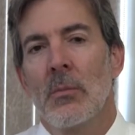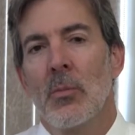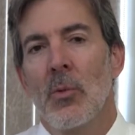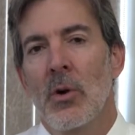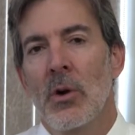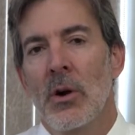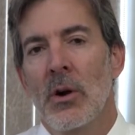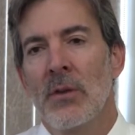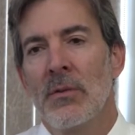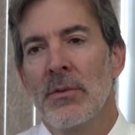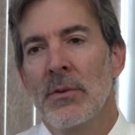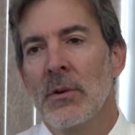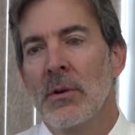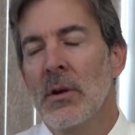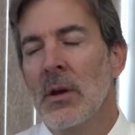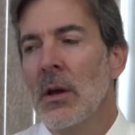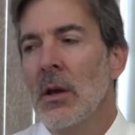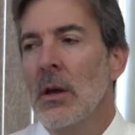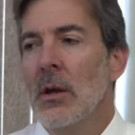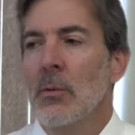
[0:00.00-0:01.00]
Moreover,
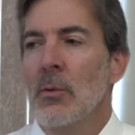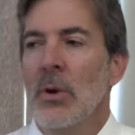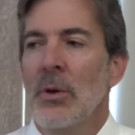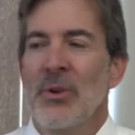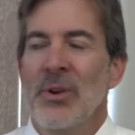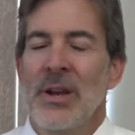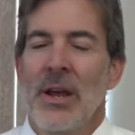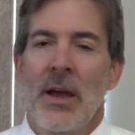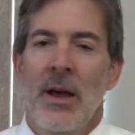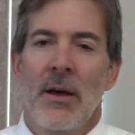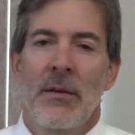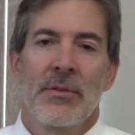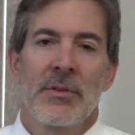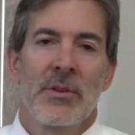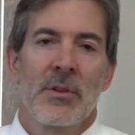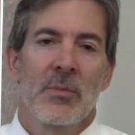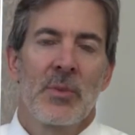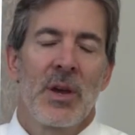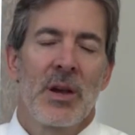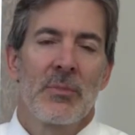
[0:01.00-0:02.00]
we would have
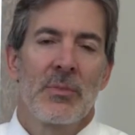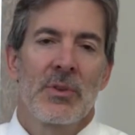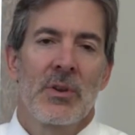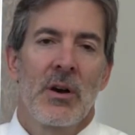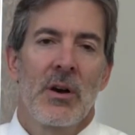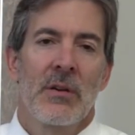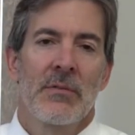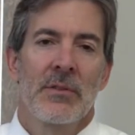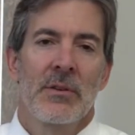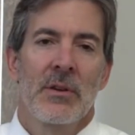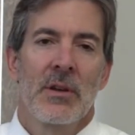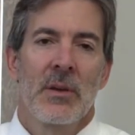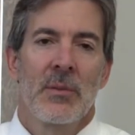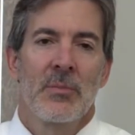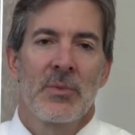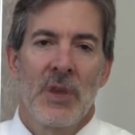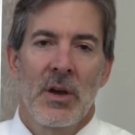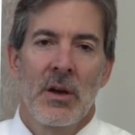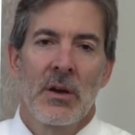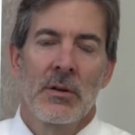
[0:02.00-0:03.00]

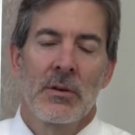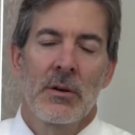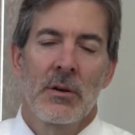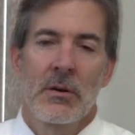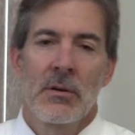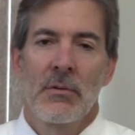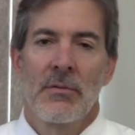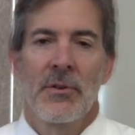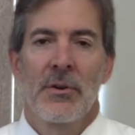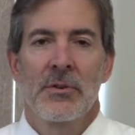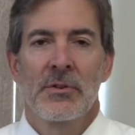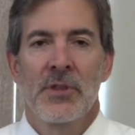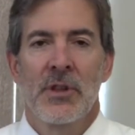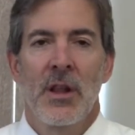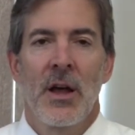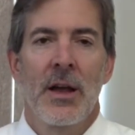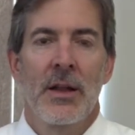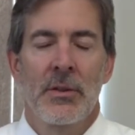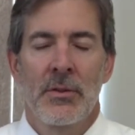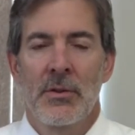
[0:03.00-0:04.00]
oftentimes other
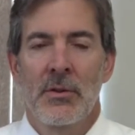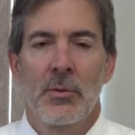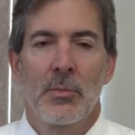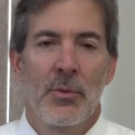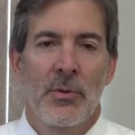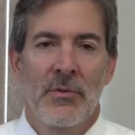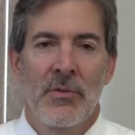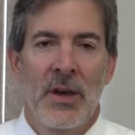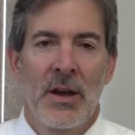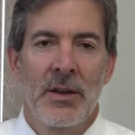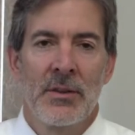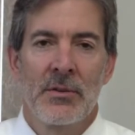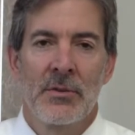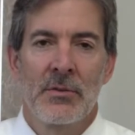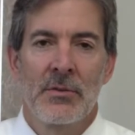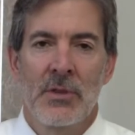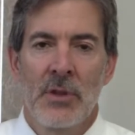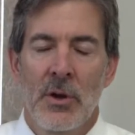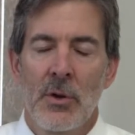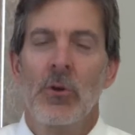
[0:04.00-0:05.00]
first-line
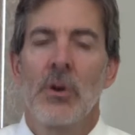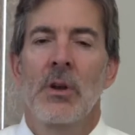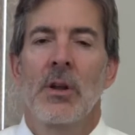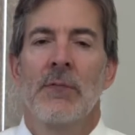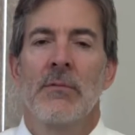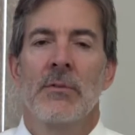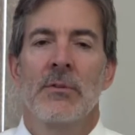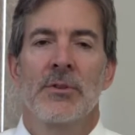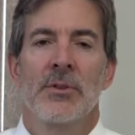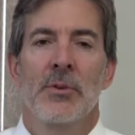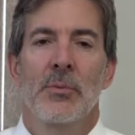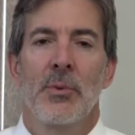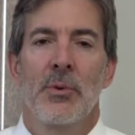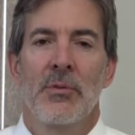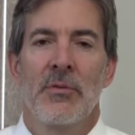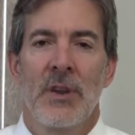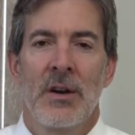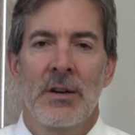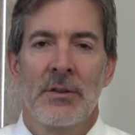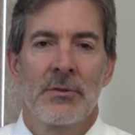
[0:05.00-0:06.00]
supervisors, lower-level
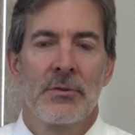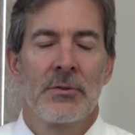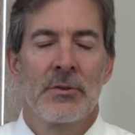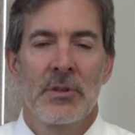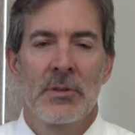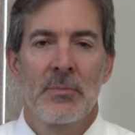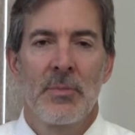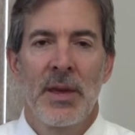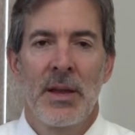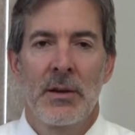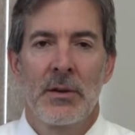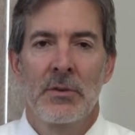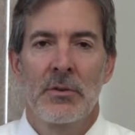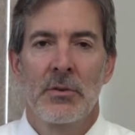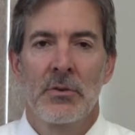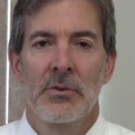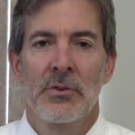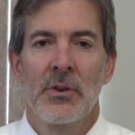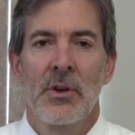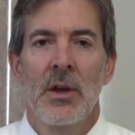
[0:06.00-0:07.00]
supervisors and
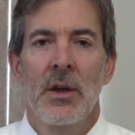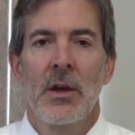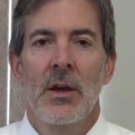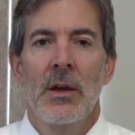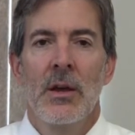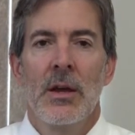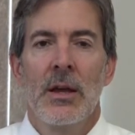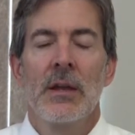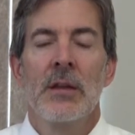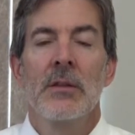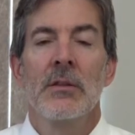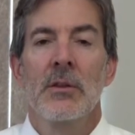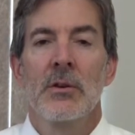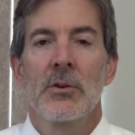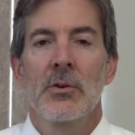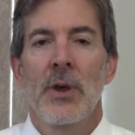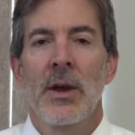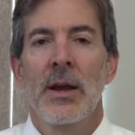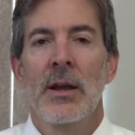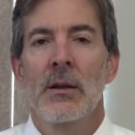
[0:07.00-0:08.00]
managers in the
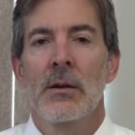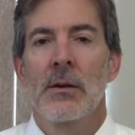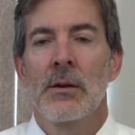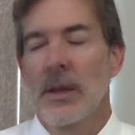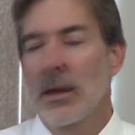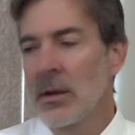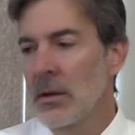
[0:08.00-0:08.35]
trailer.